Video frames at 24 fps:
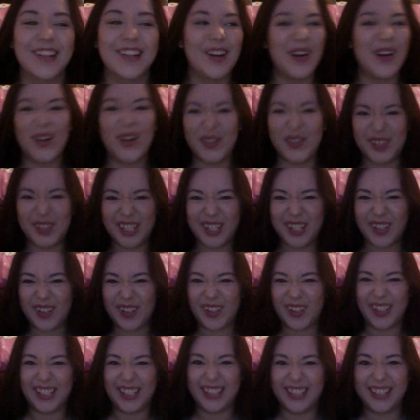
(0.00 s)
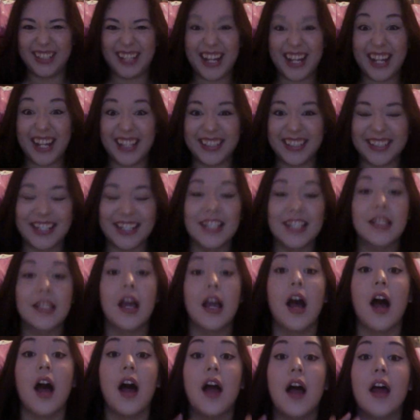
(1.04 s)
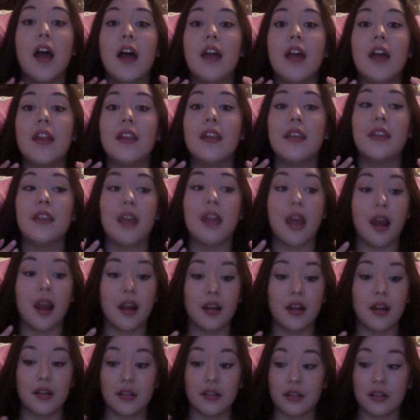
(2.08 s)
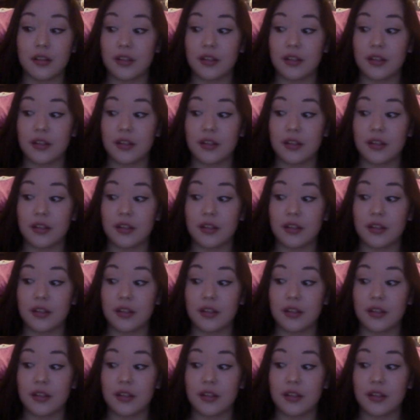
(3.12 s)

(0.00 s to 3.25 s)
Oh my god, Higgledies. They are